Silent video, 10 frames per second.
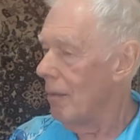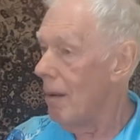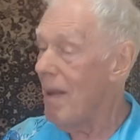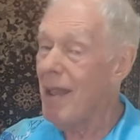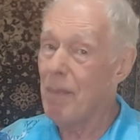
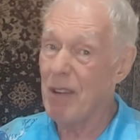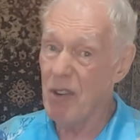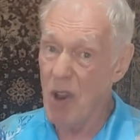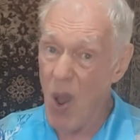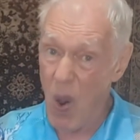Well, maybe
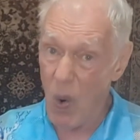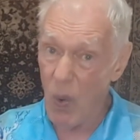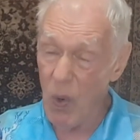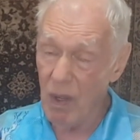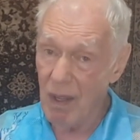
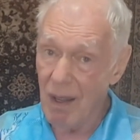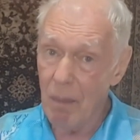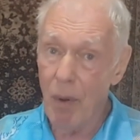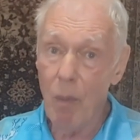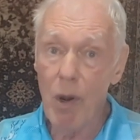no,
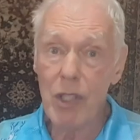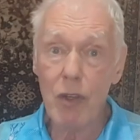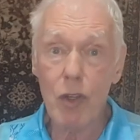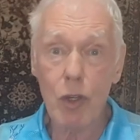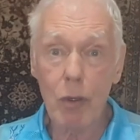but what
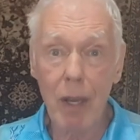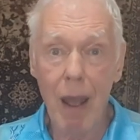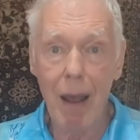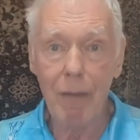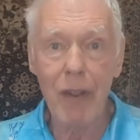it should
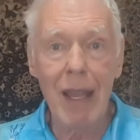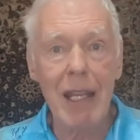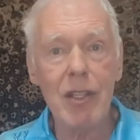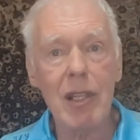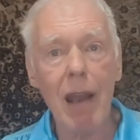have
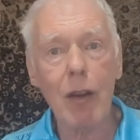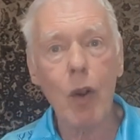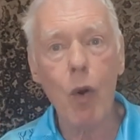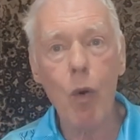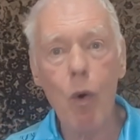is that
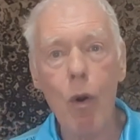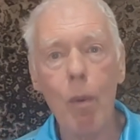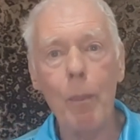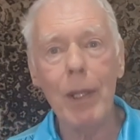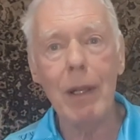core
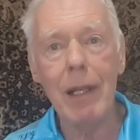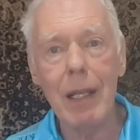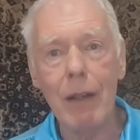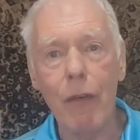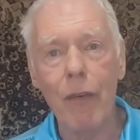
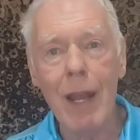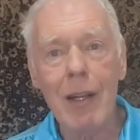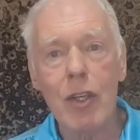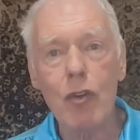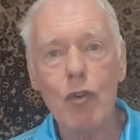belief
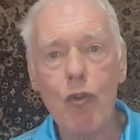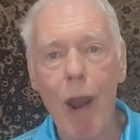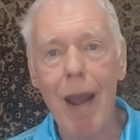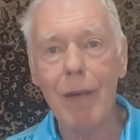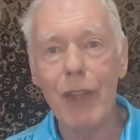to
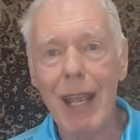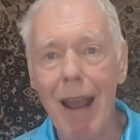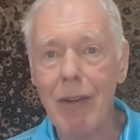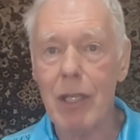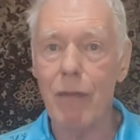drive the
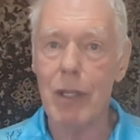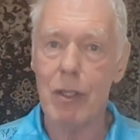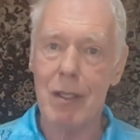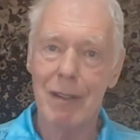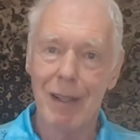
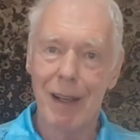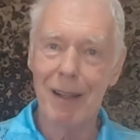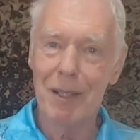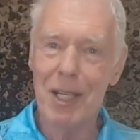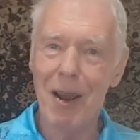activists.
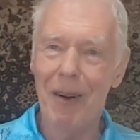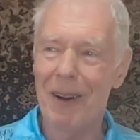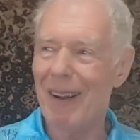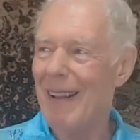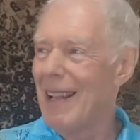And
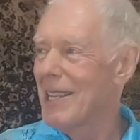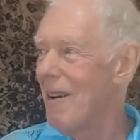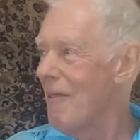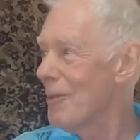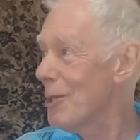so
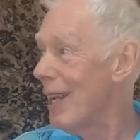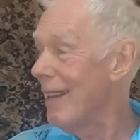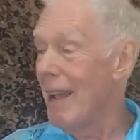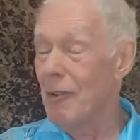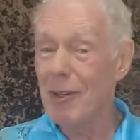someone
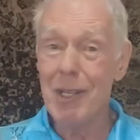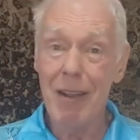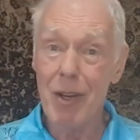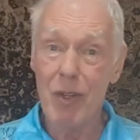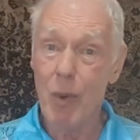say, just
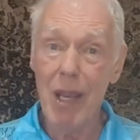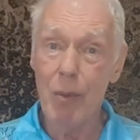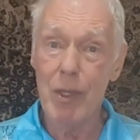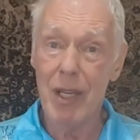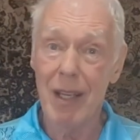get onto
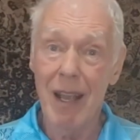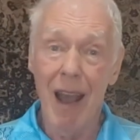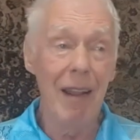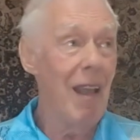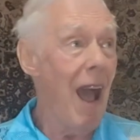Equity
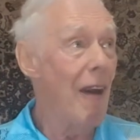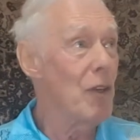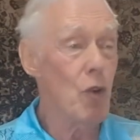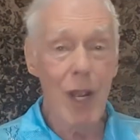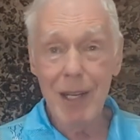and have
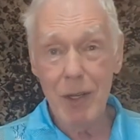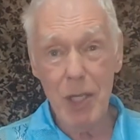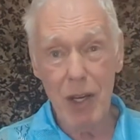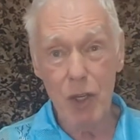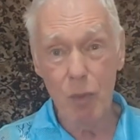a training
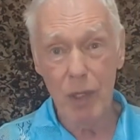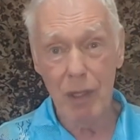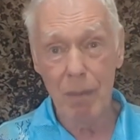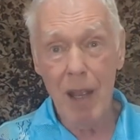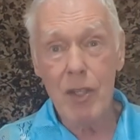session with
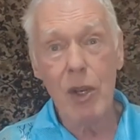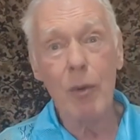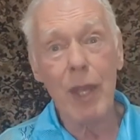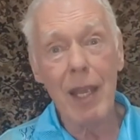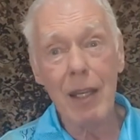them
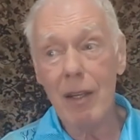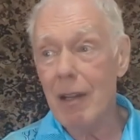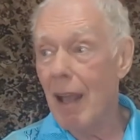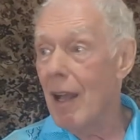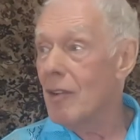so they
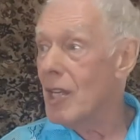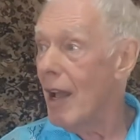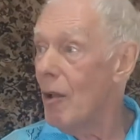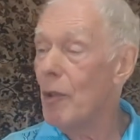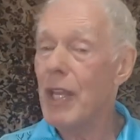can
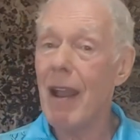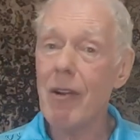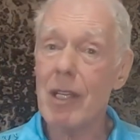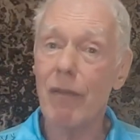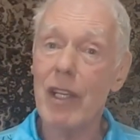tell the
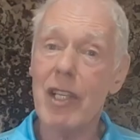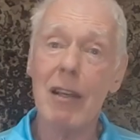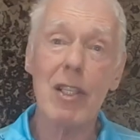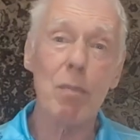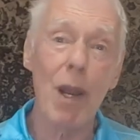activists,
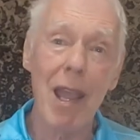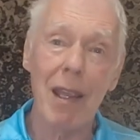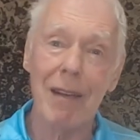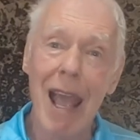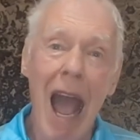
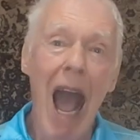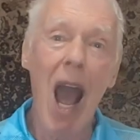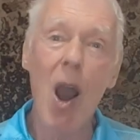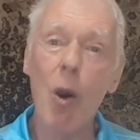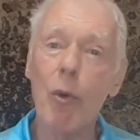explain
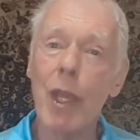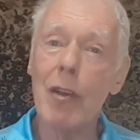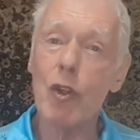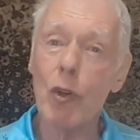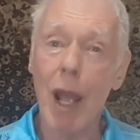how they
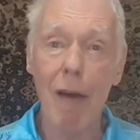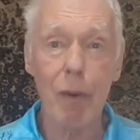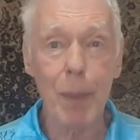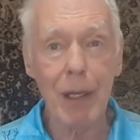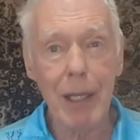should have
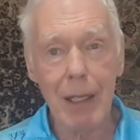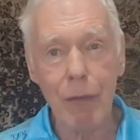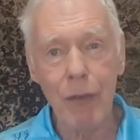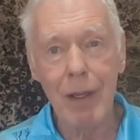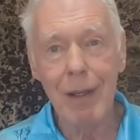a
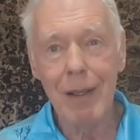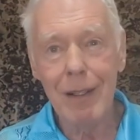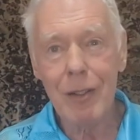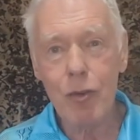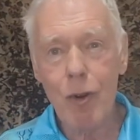belief
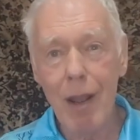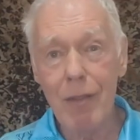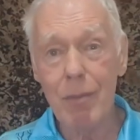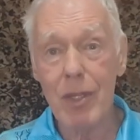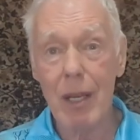to drive
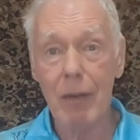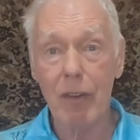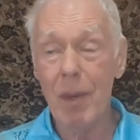themselves.